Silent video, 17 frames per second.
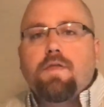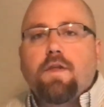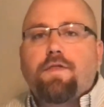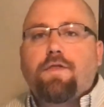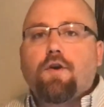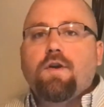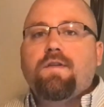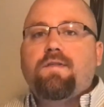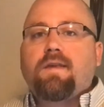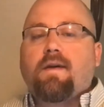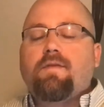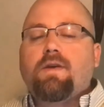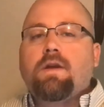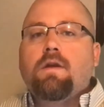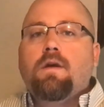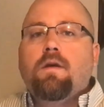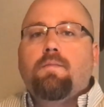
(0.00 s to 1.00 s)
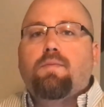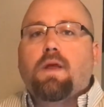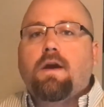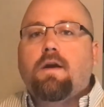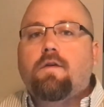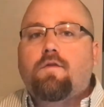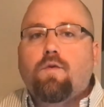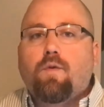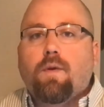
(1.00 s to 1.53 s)
The 37
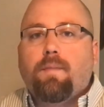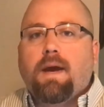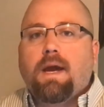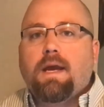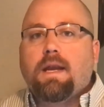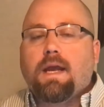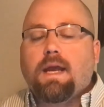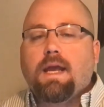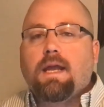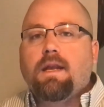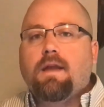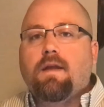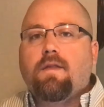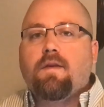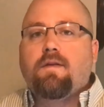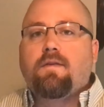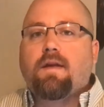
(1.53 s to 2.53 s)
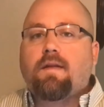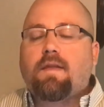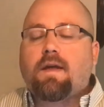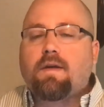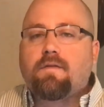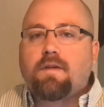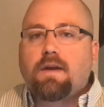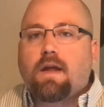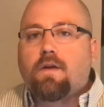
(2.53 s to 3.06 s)
players who remain in the
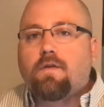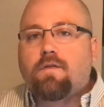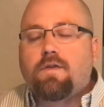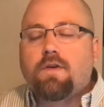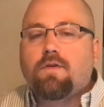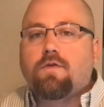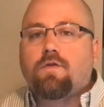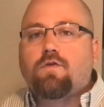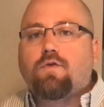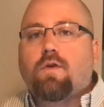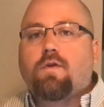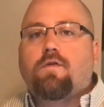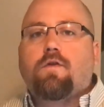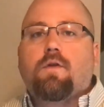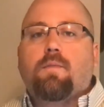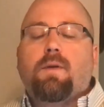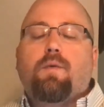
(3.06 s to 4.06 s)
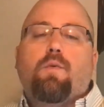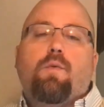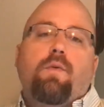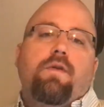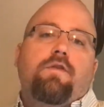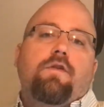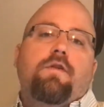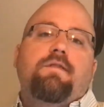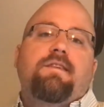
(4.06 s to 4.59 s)
$10,000 Dealer's Choice Tournament will
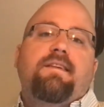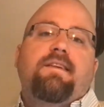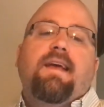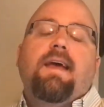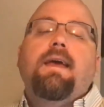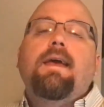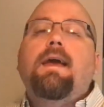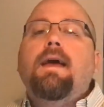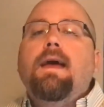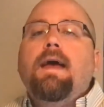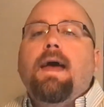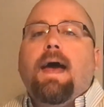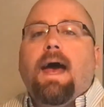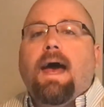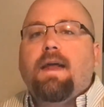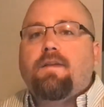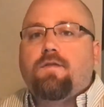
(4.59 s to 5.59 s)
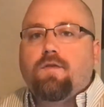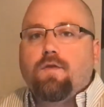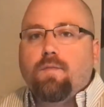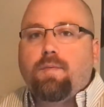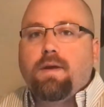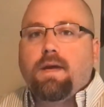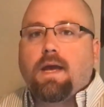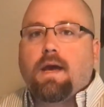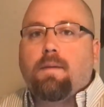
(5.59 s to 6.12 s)
return today at 2
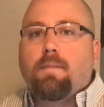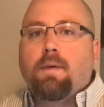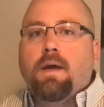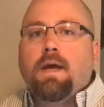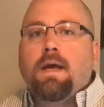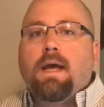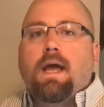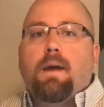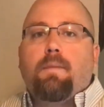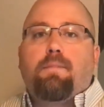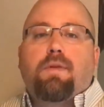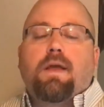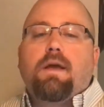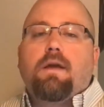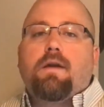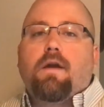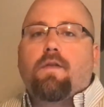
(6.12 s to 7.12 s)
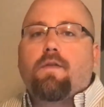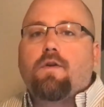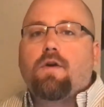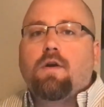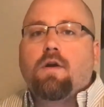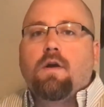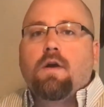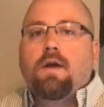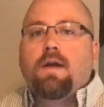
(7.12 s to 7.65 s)
p.m. and play
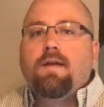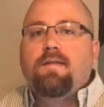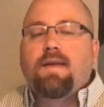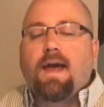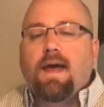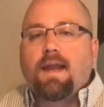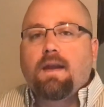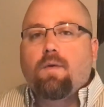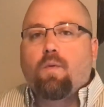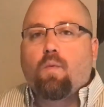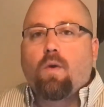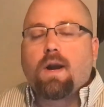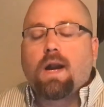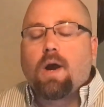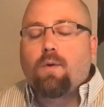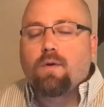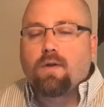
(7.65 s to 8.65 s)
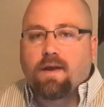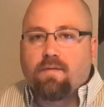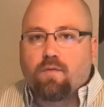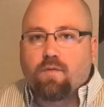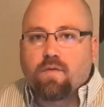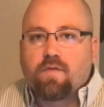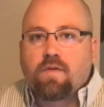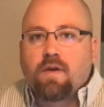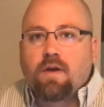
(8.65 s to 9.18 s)
another 10 one-hour
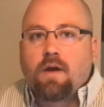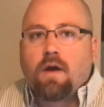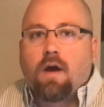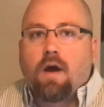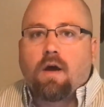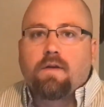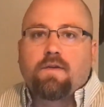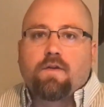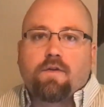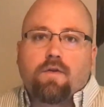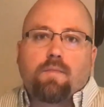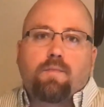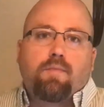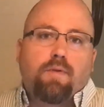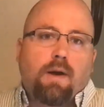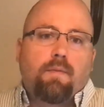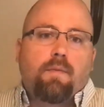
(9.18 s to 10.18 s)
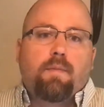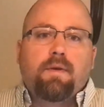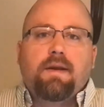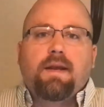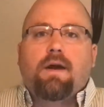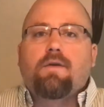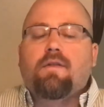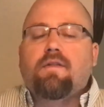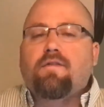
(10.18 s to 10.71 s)
levels until they're probably
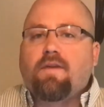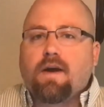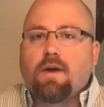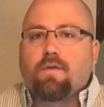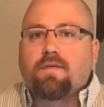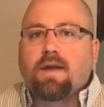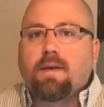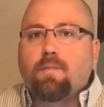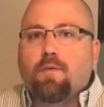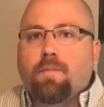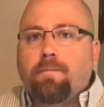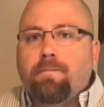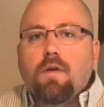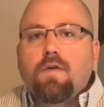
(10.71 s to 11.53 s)
down to the final table.